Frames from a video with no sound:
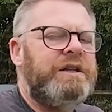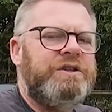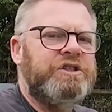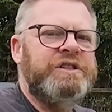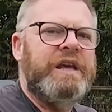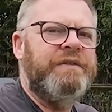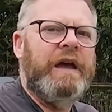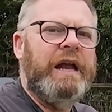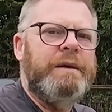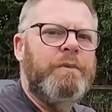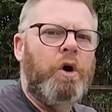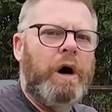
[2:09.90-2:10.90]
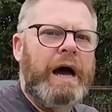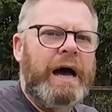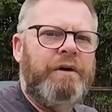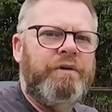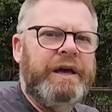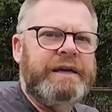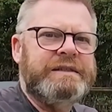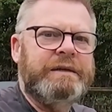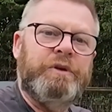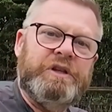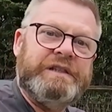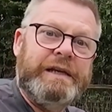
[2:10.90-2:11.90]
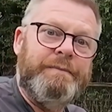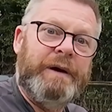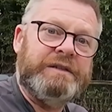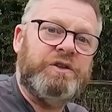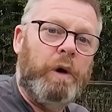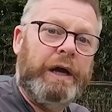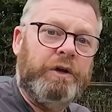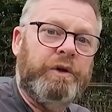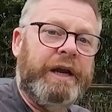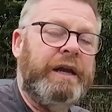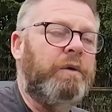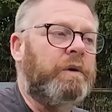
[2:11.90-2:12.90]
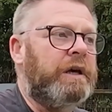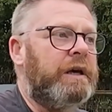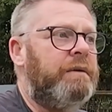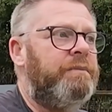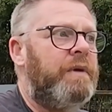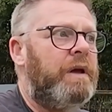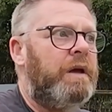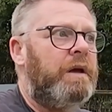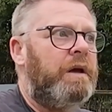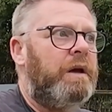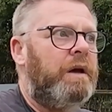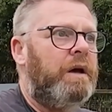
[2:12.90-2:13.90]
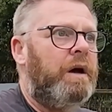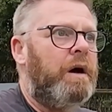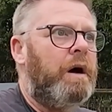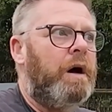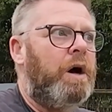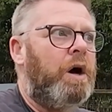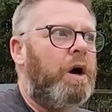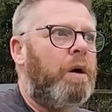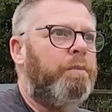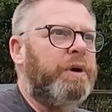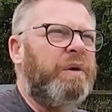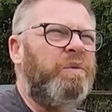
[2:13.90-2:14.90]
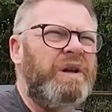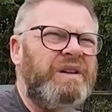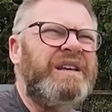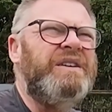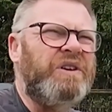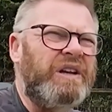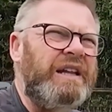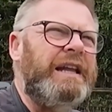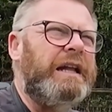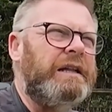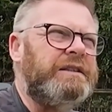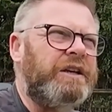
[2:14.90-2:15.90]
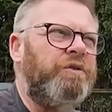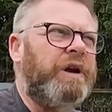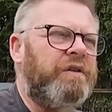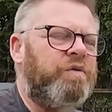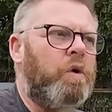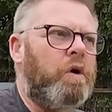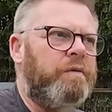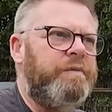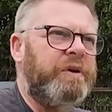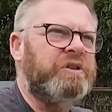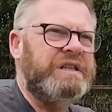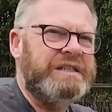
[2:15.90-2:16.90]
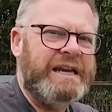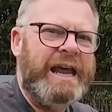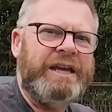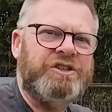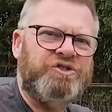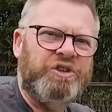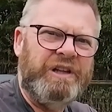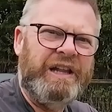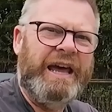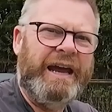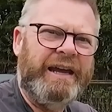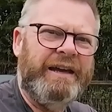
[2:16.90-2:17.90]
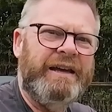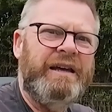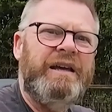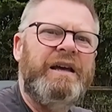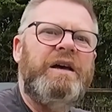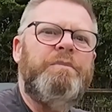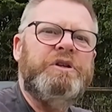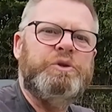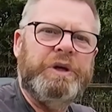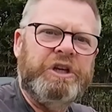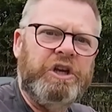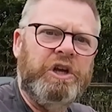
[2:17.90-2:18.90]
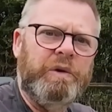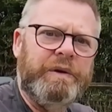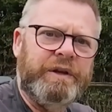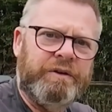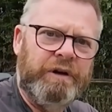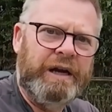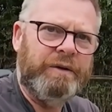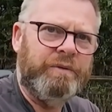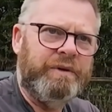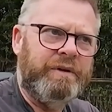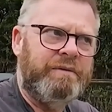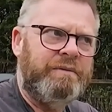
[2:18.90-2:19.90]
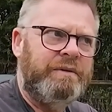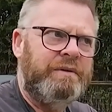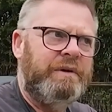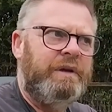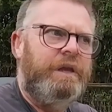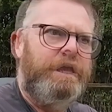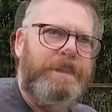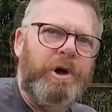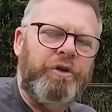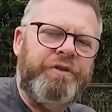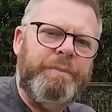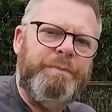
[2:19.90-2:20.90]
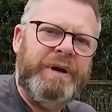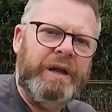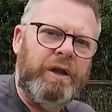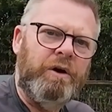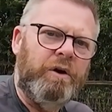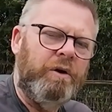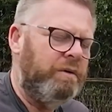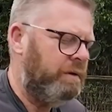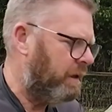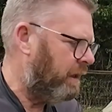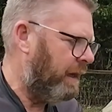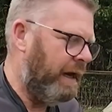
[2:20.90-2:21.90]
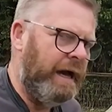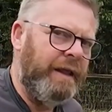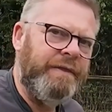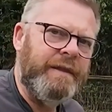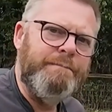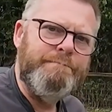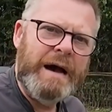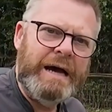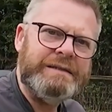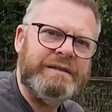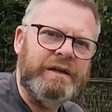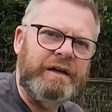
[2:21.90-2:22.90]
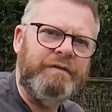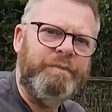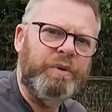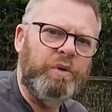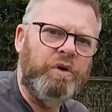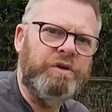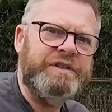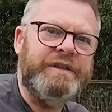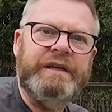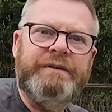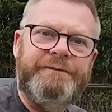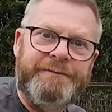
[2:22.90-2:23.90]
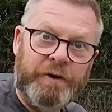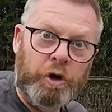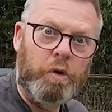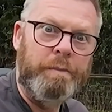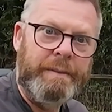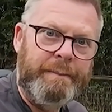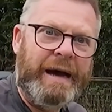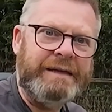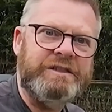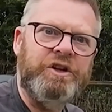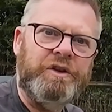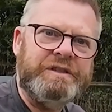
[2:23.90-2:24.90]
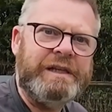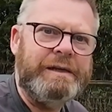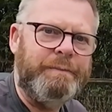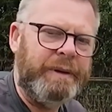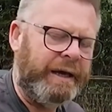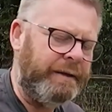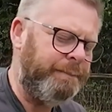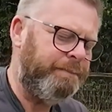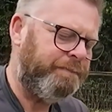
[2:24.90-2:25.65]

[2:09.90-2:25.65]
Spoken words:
Doesn't give it any more R rating, but the sleep mat's quite good anyway. But it will give you a little degree of warmth because it's an extra layer between you and the ground. Both the pillow and the mat that I've bought, the foam mat, not the sleep pad,